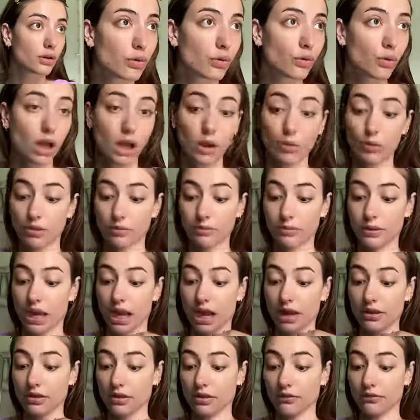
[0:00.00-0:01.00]
Well, I wouldn't be
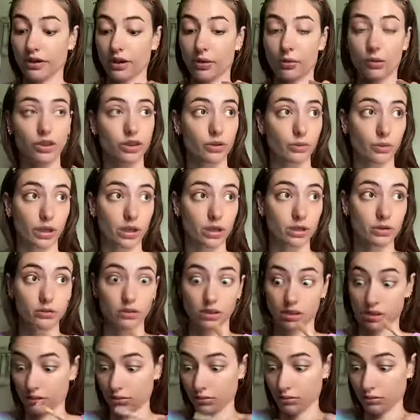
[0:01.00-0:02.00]
either if I went the way you
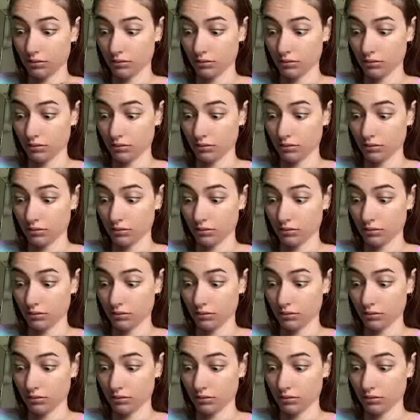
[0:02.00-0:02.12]
did.